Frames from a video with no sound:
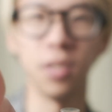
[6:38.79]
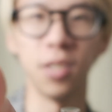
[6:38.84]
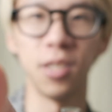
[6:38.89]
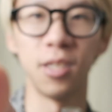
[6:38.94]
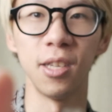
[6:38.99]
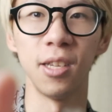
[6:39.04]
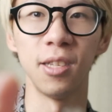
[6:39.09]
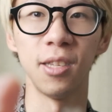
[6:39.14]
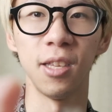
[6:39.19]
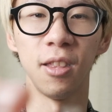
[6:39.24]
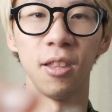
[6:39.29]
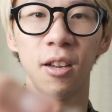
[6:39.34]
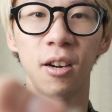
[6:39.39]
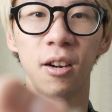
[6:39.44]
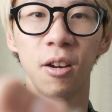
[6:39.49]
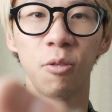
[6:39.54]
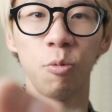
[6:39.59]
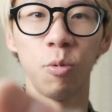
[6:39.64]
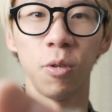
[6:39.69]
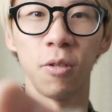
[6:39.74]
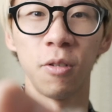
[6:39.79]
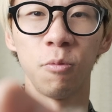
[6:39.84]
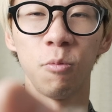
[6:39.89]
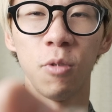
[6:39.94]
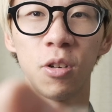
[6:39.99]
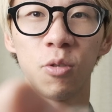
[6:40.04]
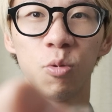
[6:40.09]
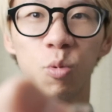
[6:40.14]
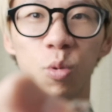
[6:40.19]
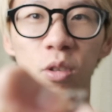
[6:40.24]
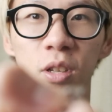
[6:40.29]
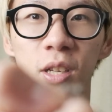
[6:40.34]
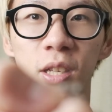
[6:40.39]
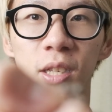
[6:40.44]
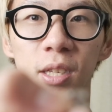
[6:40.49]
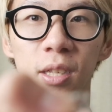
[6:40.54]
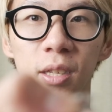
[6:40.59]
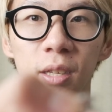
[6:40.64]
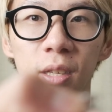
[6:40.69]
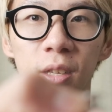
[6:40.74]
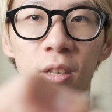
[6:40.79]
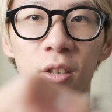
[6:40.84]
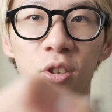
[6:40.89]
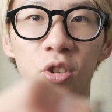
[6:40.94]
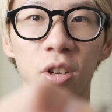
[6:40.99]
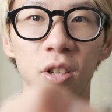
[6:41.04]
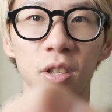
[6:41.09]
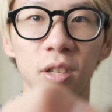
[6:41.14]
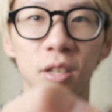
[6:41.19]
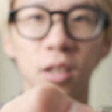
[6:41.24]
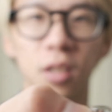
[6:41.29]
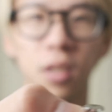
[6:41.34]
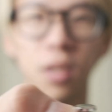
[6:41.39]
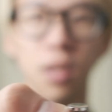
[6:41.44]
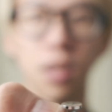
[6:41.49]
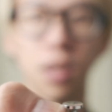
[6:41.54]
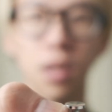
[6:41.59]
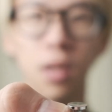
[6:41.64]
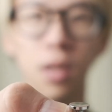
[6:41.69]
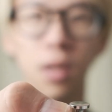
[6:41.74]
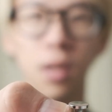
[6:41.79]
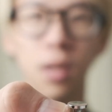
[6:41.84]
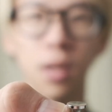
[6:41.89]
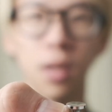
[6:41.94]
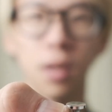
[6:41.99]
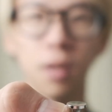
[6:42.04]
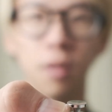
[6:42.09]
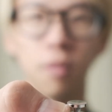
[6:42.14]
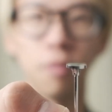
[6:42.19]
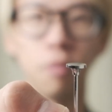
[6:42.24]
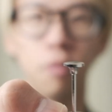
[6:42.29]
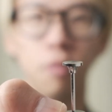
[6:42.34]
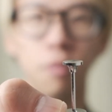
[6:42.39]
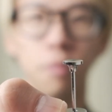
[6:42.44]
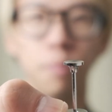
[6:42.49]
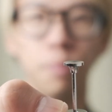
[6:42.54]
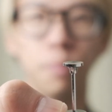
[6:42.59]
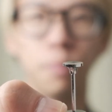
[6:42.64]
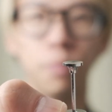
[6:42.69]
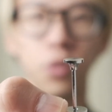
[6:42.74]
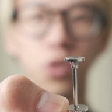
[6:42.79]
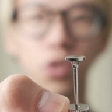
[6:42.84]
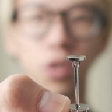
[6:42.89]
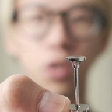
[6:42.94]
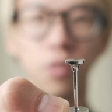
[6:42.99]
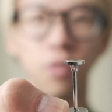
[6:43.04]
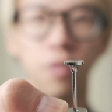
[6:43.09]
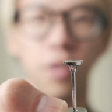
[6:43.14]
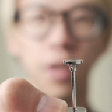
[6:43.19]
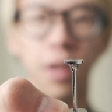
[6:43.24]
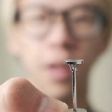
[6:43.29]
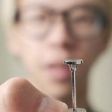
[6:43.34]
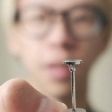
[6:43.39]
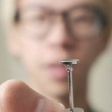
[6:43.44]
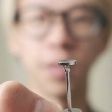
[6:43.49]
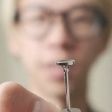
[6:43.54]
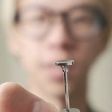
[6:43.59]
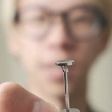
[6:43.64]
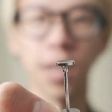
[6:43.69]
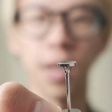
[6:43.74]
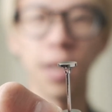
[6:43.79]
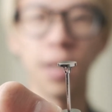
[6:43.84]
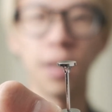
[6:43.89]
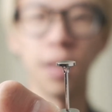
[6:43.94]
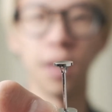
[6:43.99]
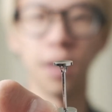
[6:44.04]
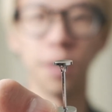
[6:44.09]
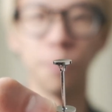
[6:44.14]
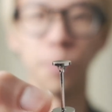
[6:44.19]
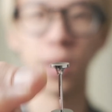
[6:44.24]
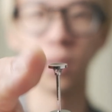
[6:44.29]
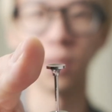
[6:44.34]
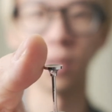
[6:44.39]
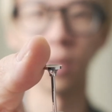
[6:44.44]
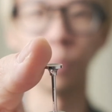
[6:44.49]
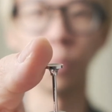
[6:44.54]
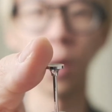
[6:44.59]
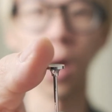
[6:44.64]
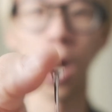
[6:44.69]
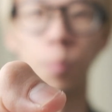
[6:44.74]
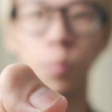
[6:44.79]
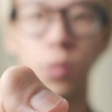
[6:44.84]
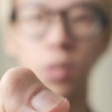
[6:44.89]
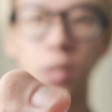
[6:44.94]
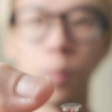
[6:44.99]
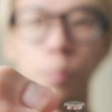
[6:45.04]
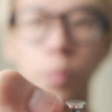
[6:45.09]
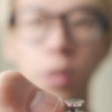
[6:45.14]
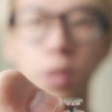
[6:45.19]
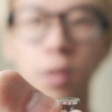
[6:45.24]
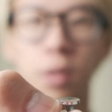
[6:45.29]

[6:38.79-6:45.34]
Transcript: stays in there, and when you want to release, you just push it right to the side and it basically pops up.